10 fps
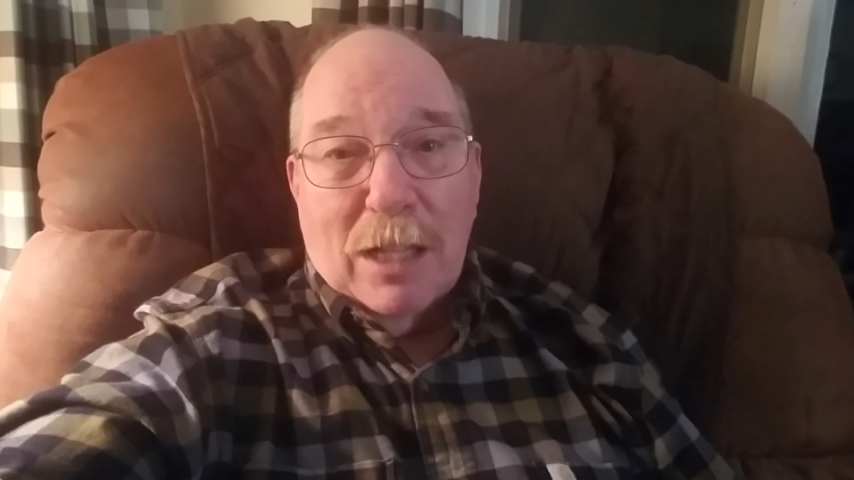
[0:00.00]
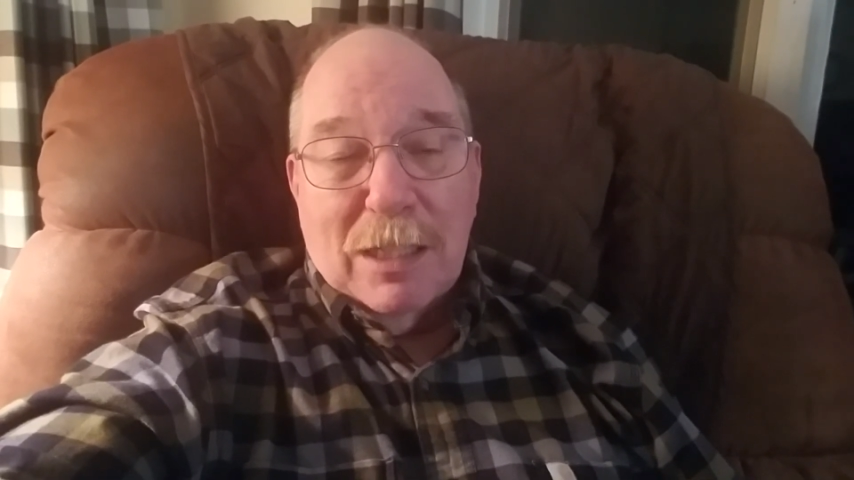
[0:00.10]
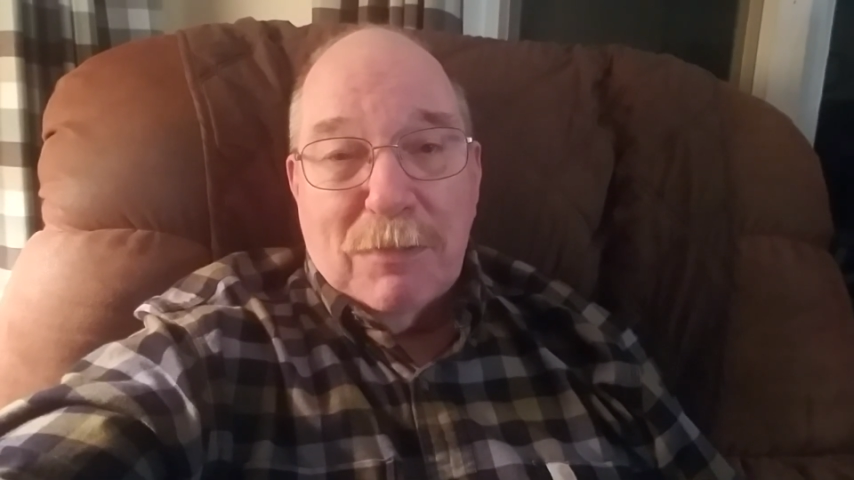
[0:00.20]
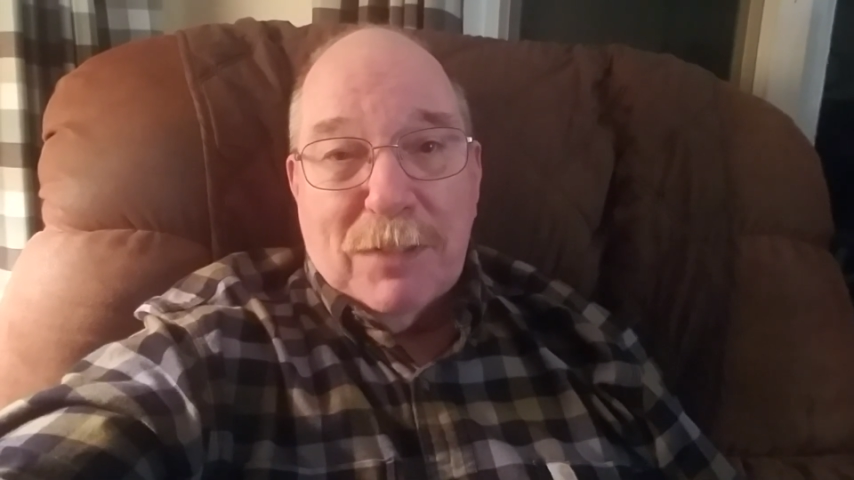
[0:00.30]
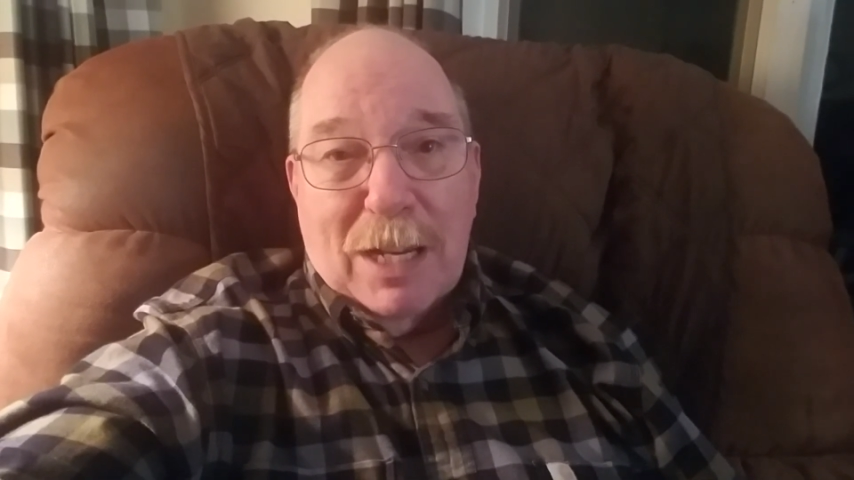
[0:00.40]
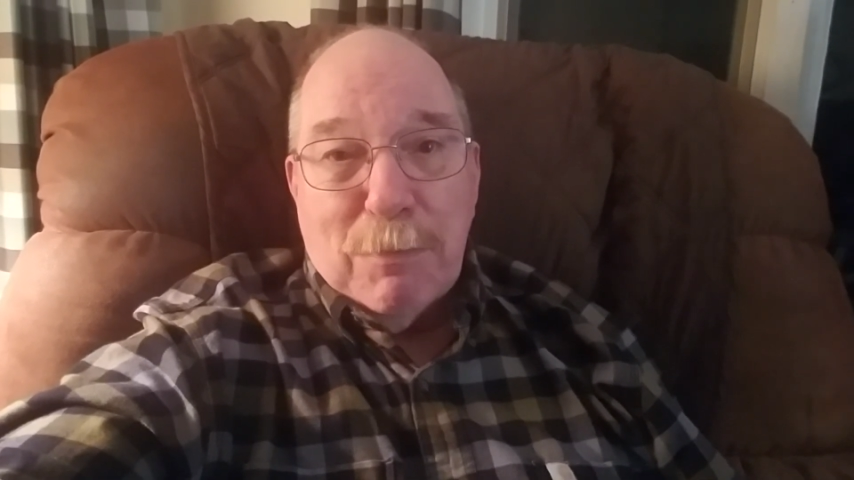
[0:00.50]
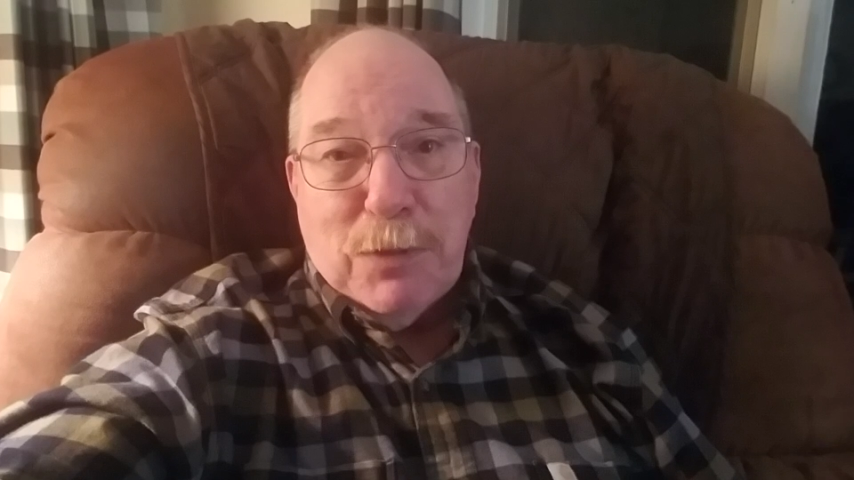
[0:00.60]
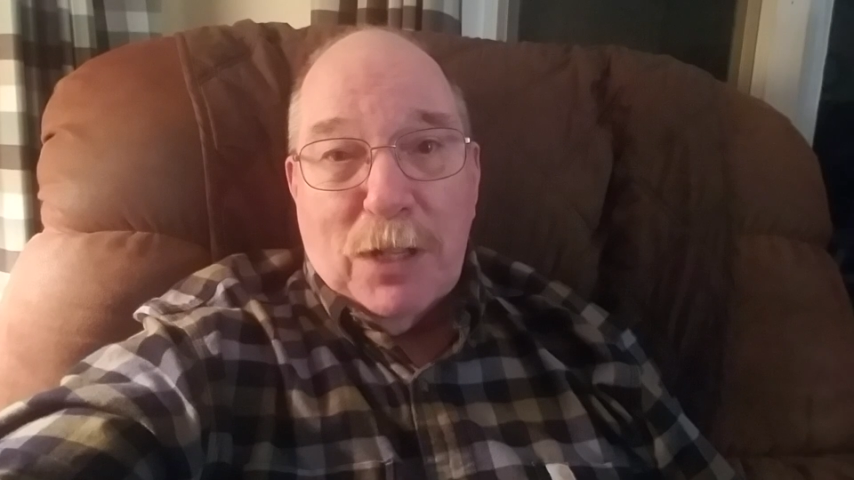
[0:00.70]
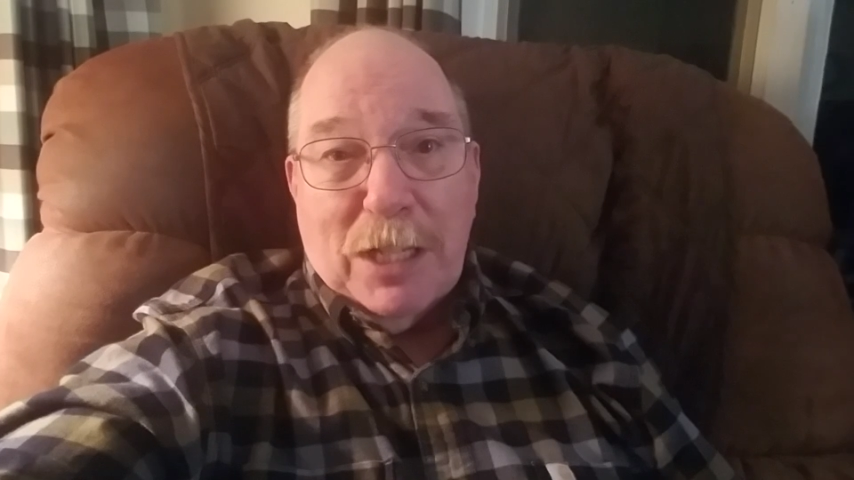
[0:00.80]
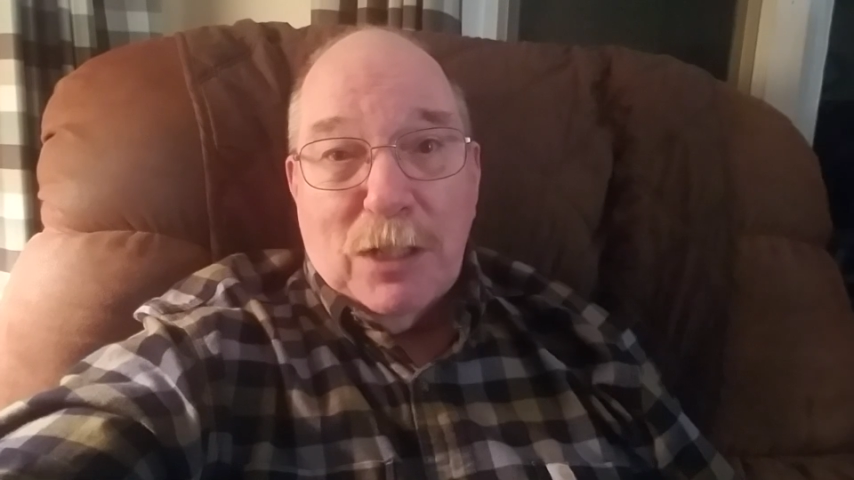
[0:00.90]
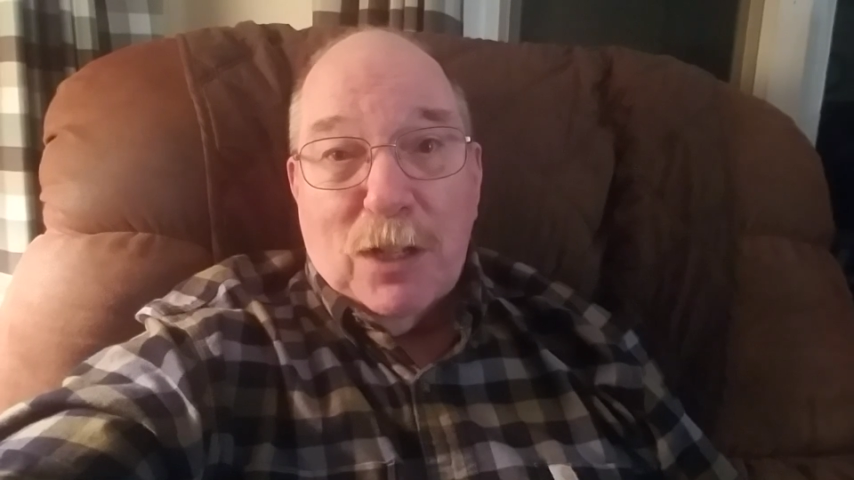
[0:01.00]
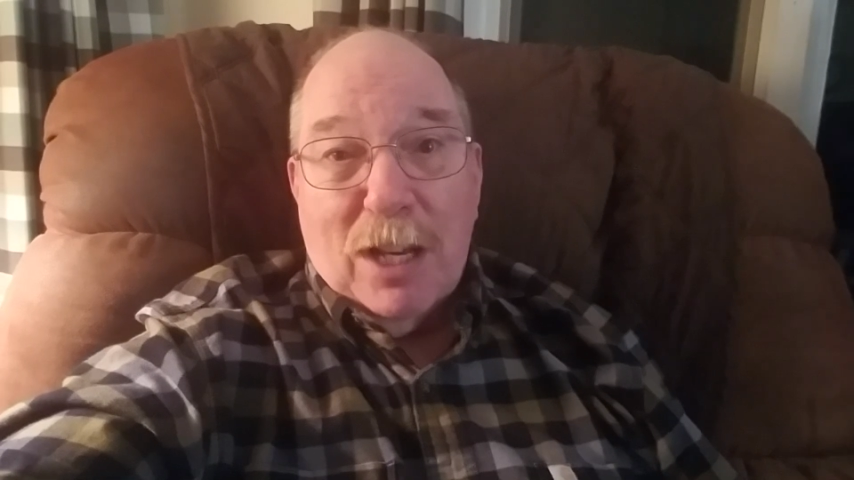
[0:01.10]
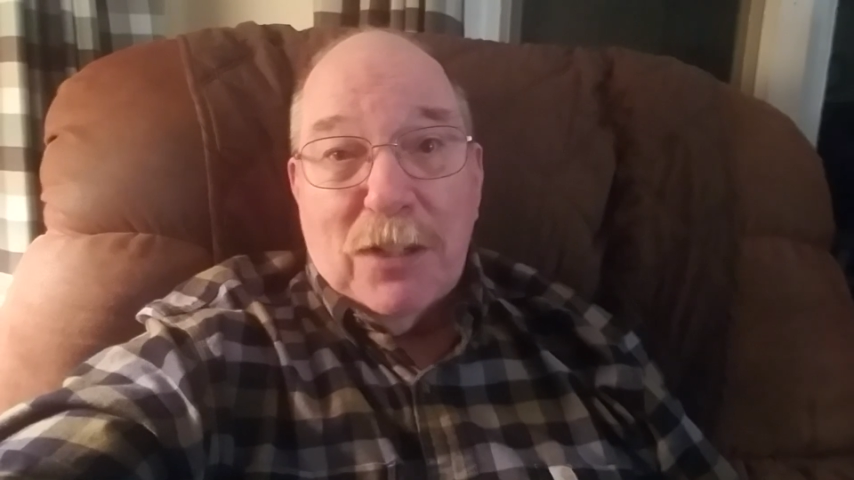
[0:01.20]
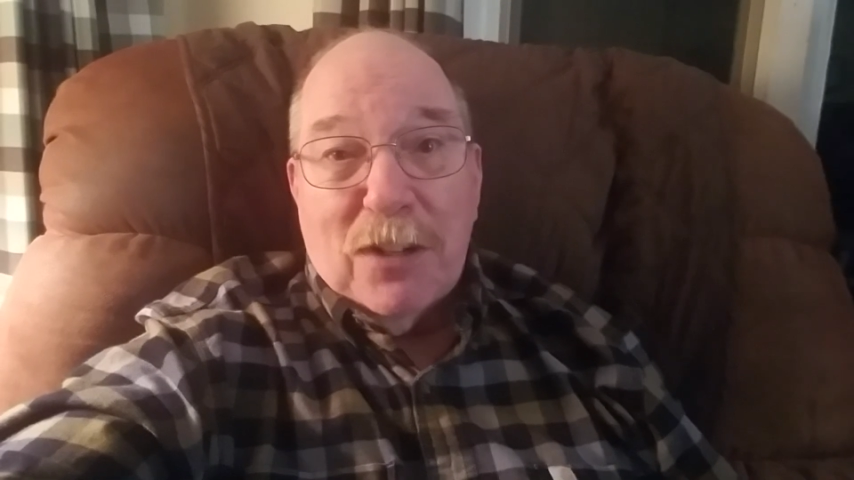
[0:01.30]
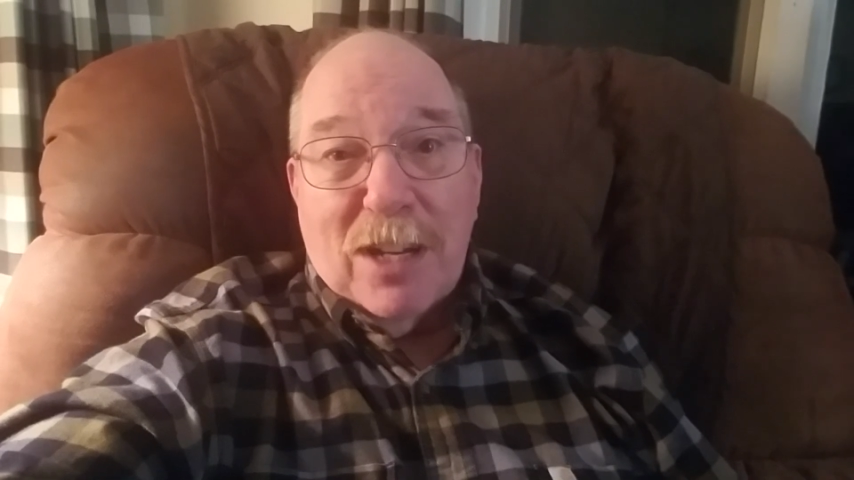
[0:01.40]
lifted up so they could
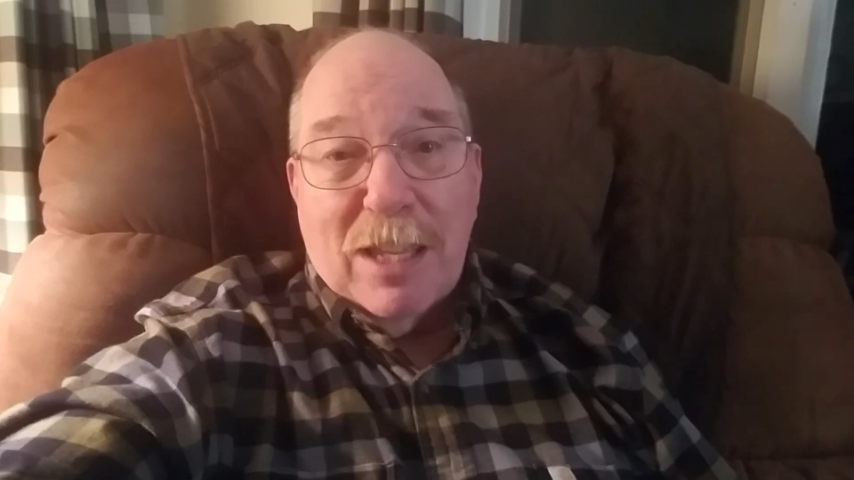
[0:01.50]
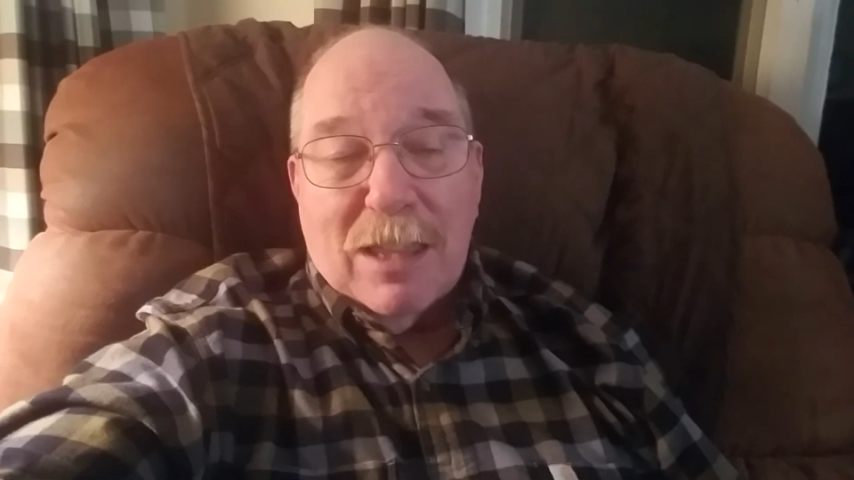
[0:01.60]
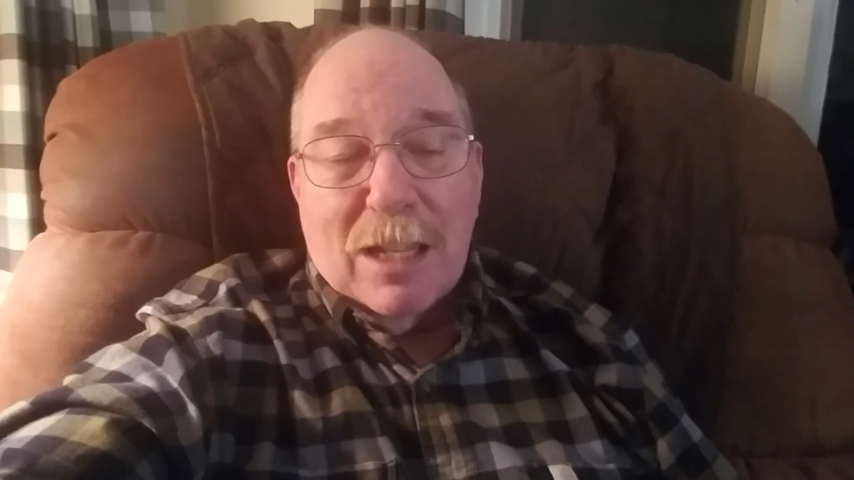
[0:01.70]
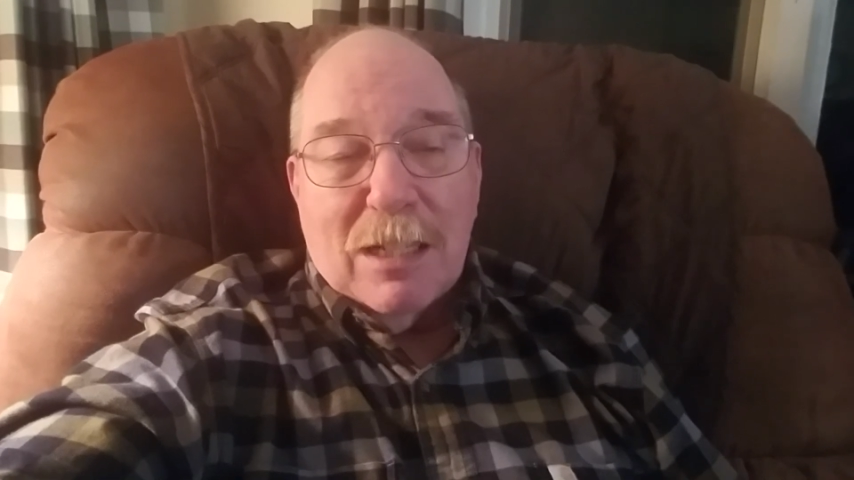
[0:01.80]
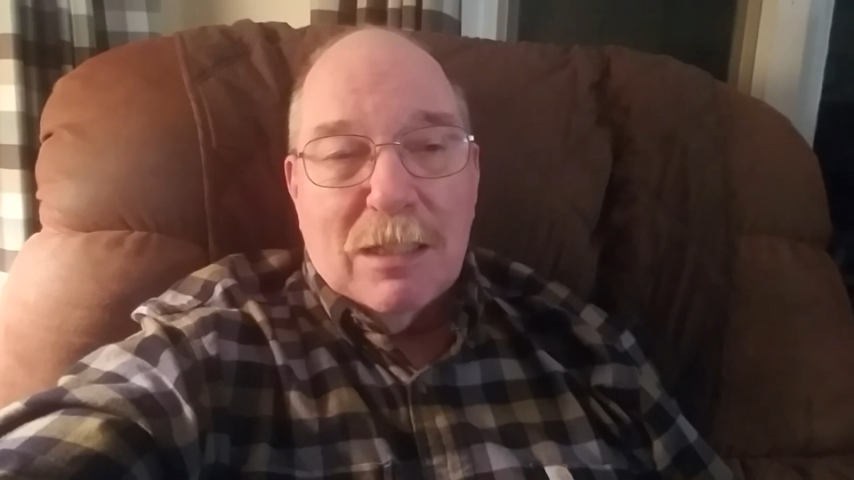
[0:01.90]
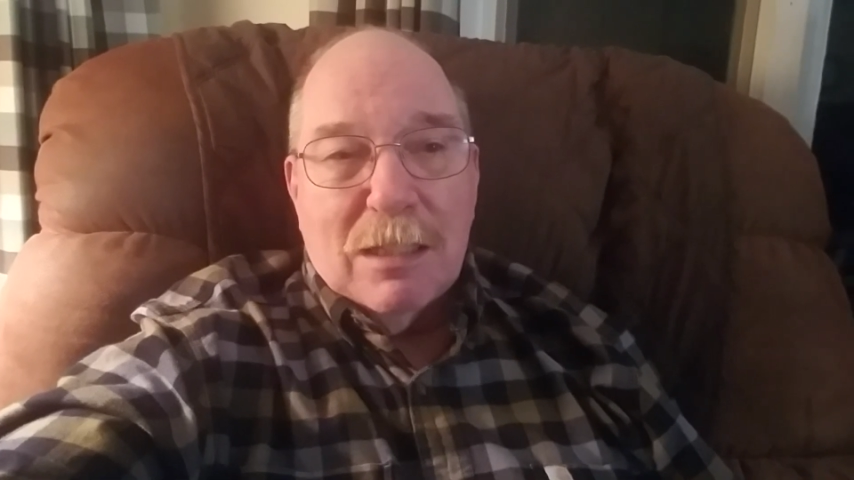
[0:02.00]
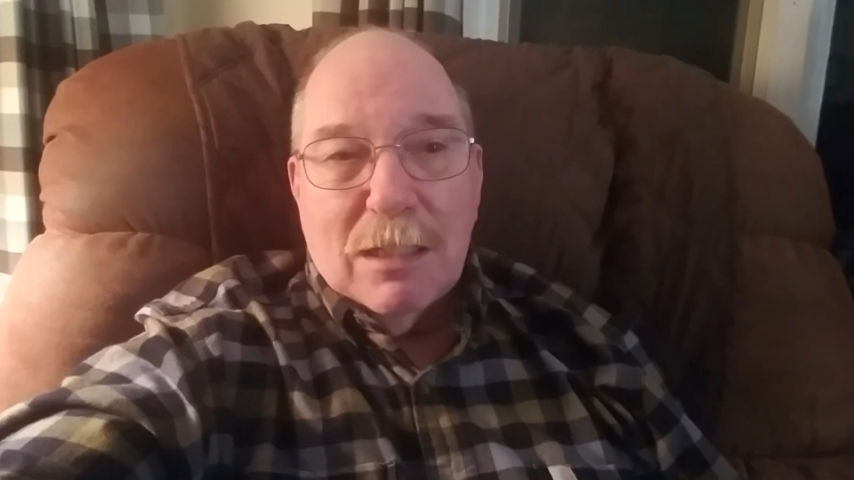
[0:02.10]
look underneath it.